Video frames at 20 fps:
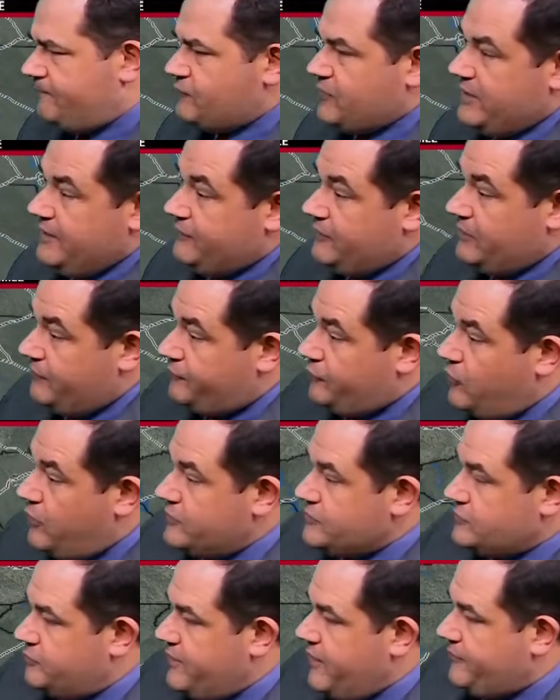even in
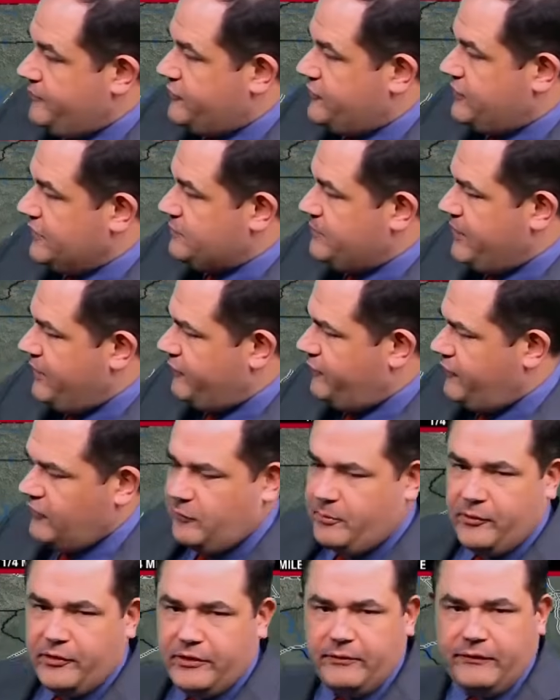Florence around 6 miles
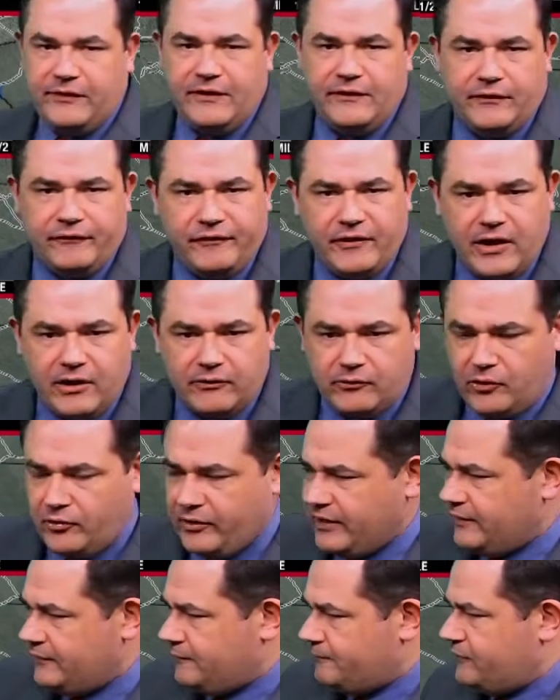visibility. We've seen some fog roll
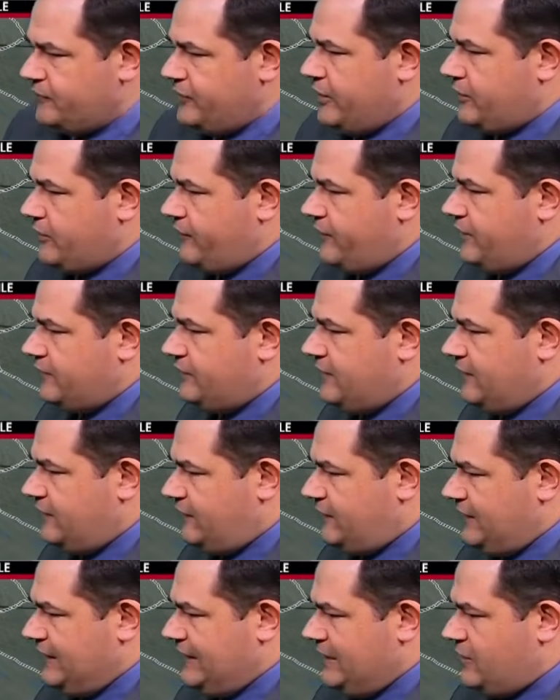in near the
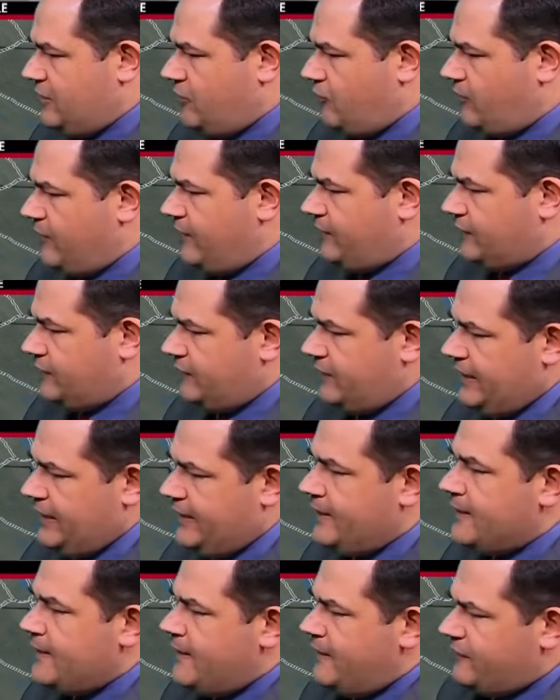Tennessee here recently.
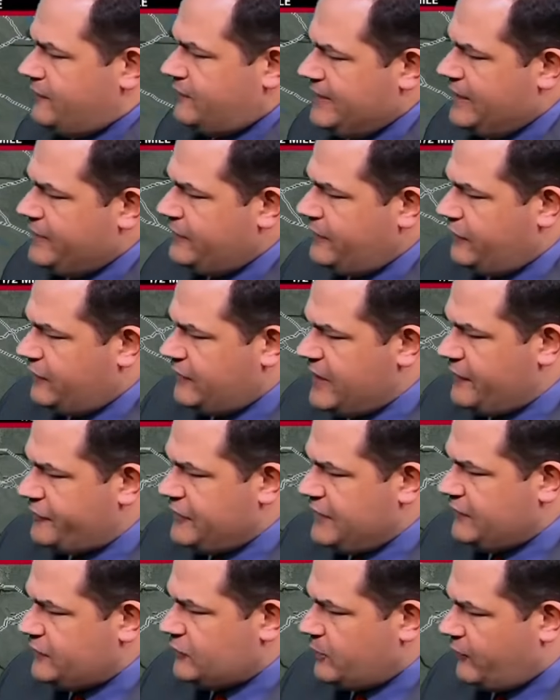Down in the
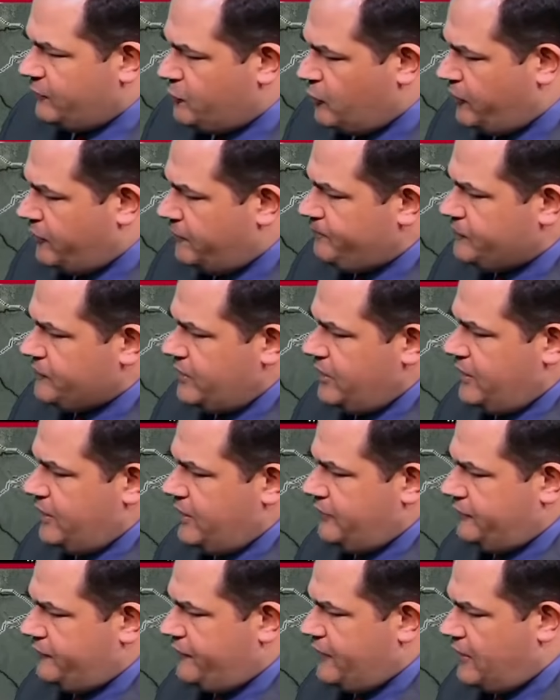southeast there was more
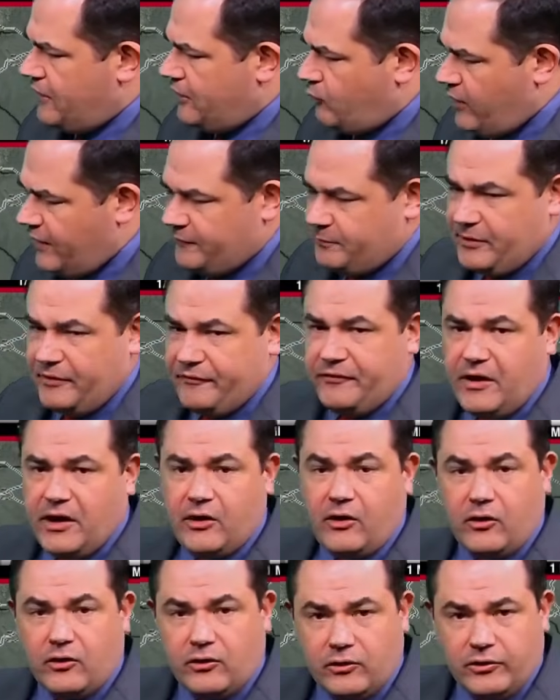widespread
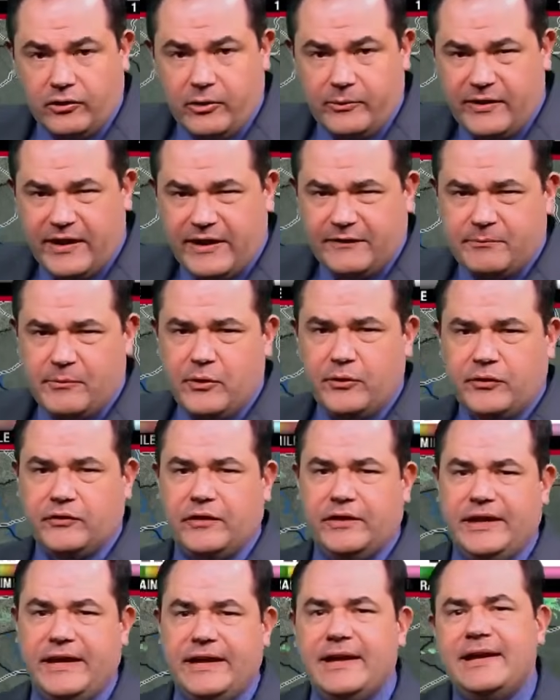fog earlier. That's
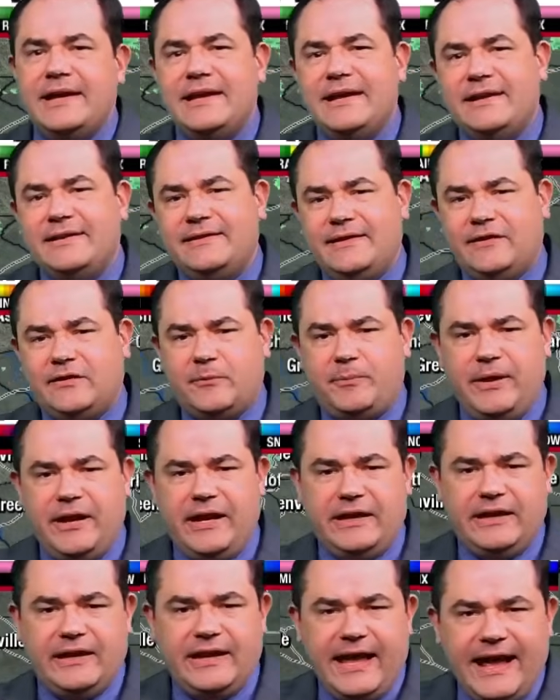mostly
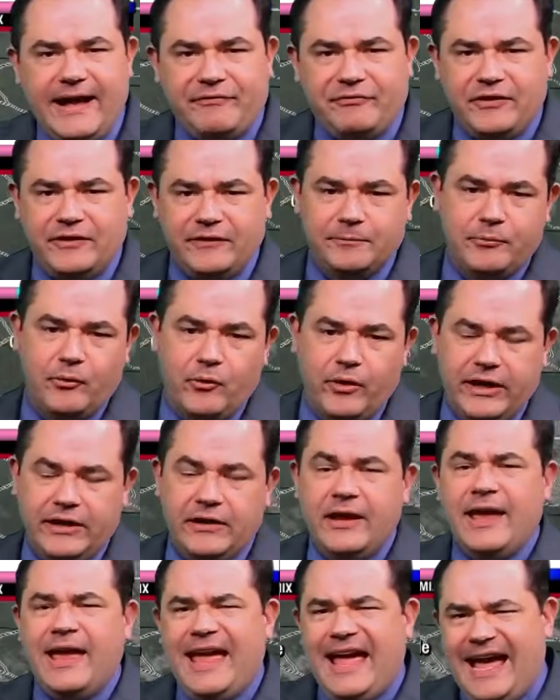dissipated at this point.
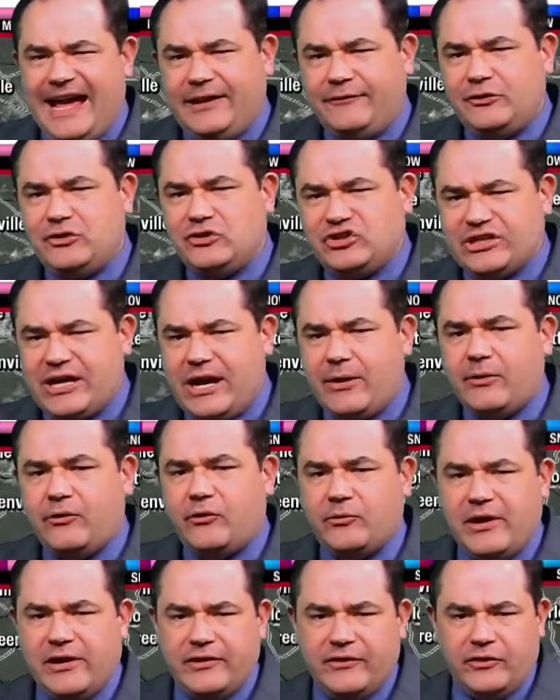Had a few showers
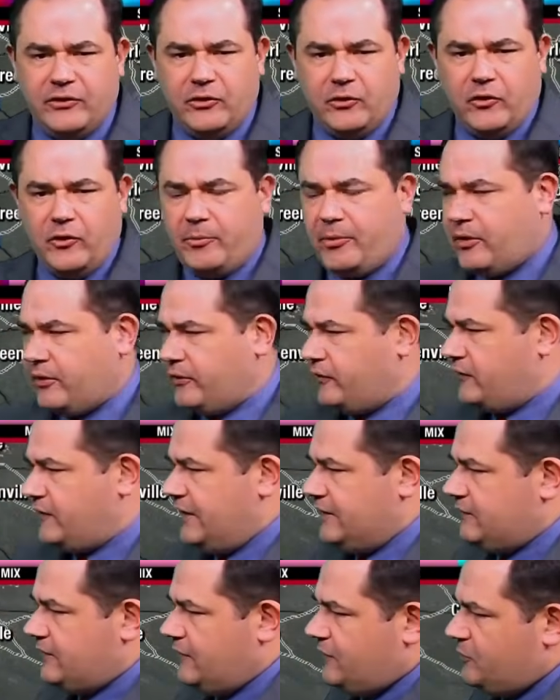around in the northern part of the
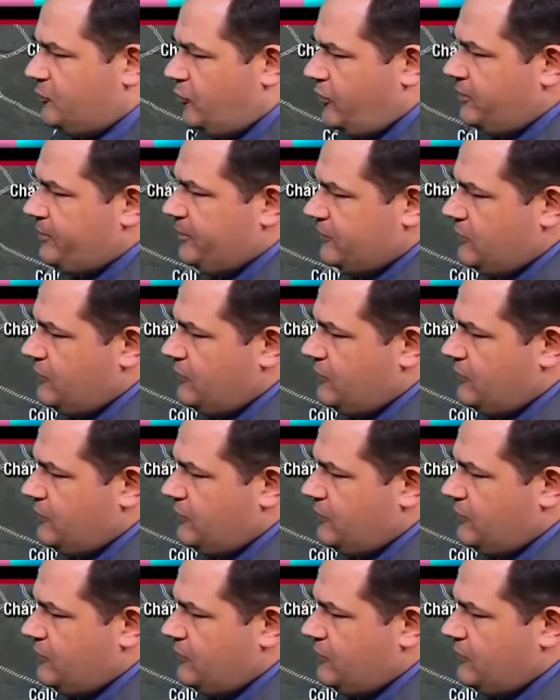state this morning, but those